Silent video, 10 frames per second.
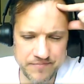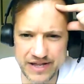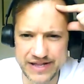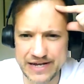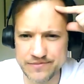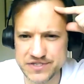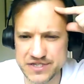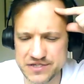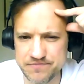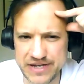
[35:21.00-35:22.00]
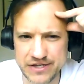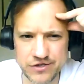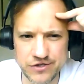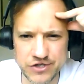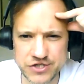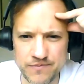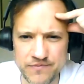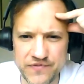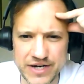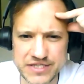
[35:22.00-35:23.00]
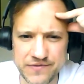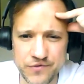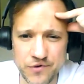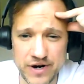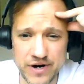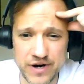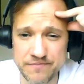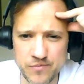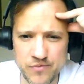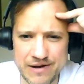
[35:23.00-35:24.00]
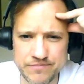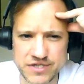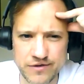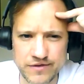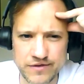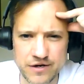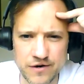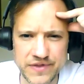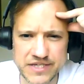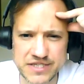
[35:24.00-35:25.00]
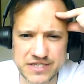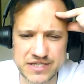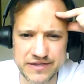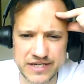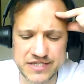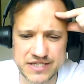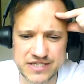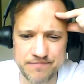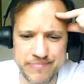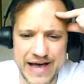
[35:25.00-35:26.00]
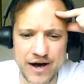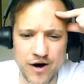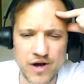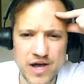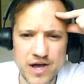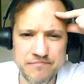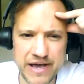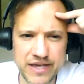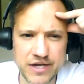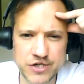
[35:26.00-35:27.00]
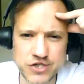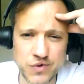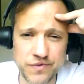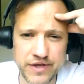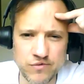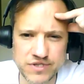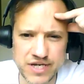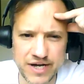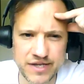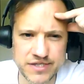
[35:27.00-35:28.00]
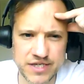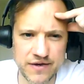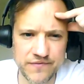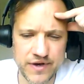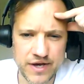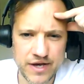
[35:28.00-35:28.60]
been announced doesn't mean you stop fighting for it, and we're absolutely not. This is about making sure the alternative,